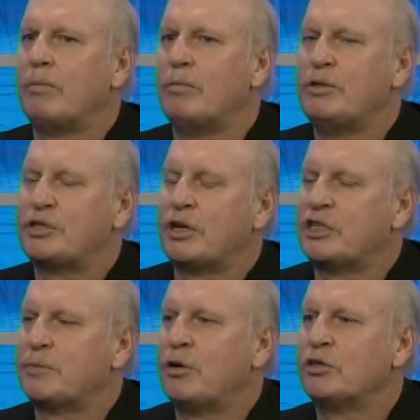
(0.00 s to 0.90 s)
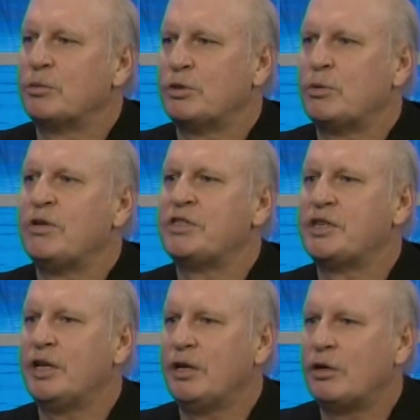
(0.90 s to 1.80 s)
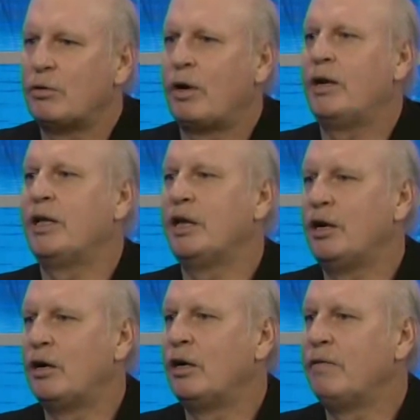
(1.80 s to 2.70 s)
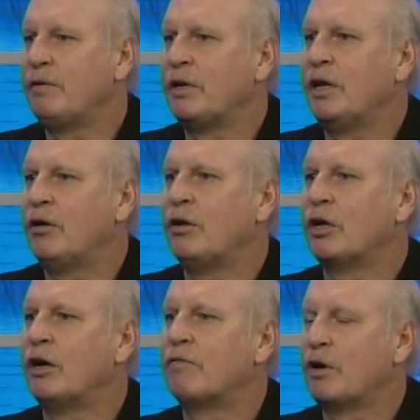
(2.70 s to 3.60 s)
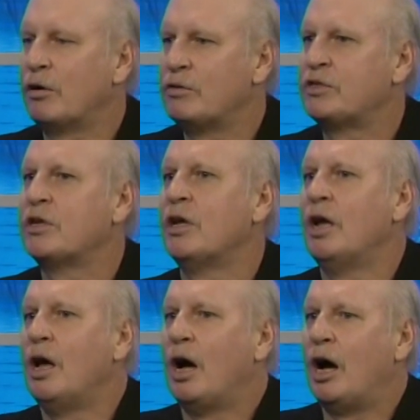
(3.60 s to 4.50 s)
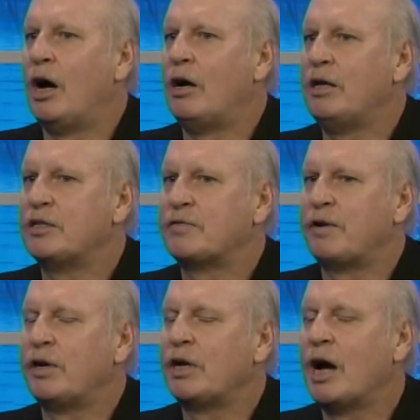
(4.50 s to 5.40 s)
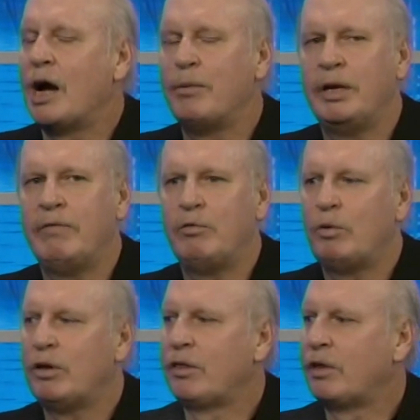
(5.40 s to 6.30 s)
sun exposure, which we see greatly here, living here on the Gulf Coast, it's very common, even with